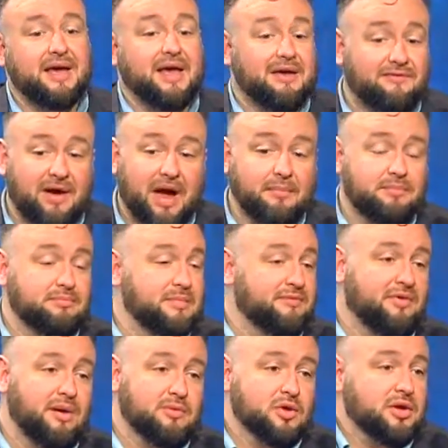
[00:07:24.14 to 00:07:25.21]
If I'm
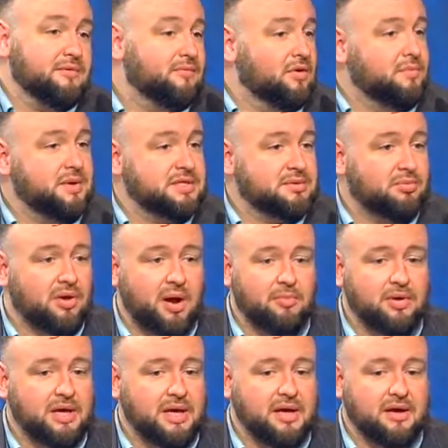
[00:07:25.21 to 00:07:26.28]
looking for a piece of
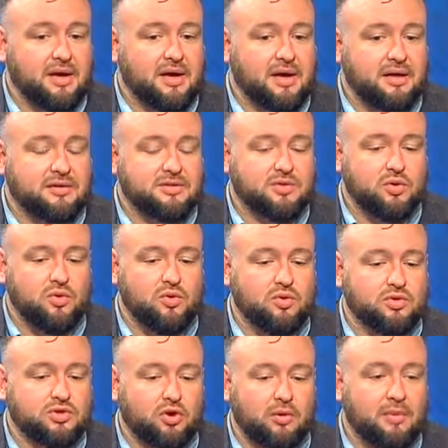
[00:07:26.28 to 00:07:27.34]
property to
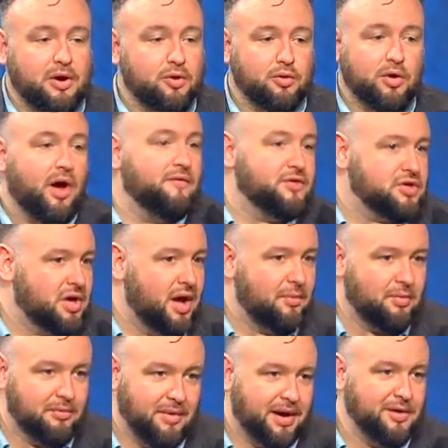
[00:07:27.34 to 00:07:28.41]
start my new coffee shop
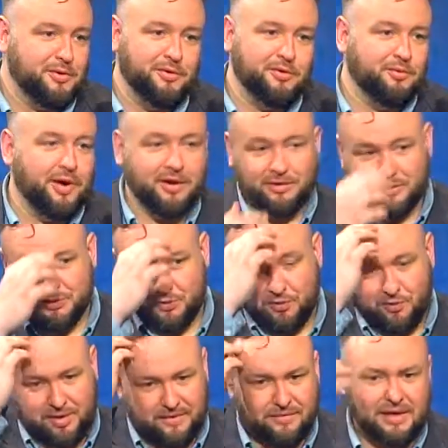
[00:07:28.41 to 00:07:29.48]
or my new record store,
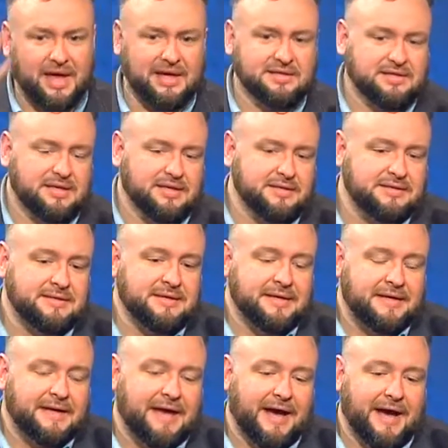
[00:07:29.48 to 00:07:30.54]
whatever the case is,
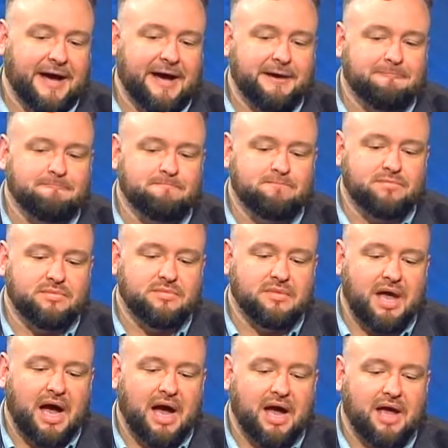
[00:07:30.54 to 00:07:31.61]

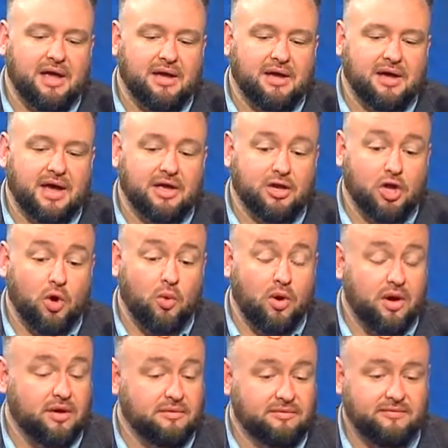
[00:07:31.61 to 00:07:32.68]
I can go
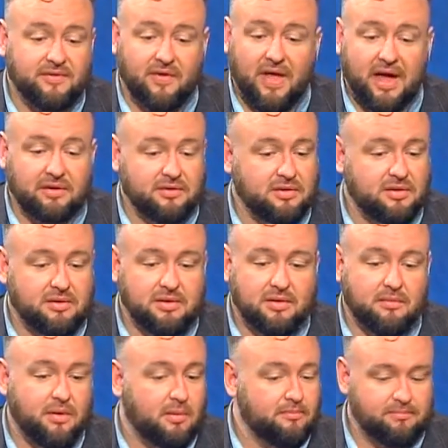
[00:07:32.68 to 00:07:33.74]
on, fill out
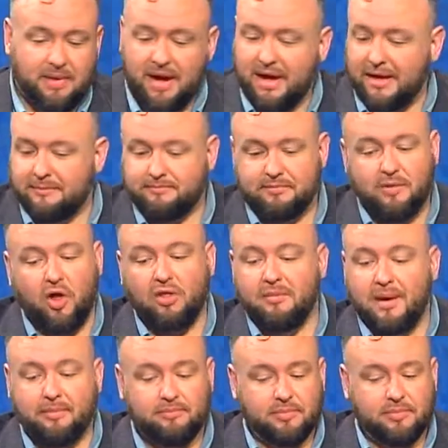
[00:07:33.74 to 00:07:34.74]
all of my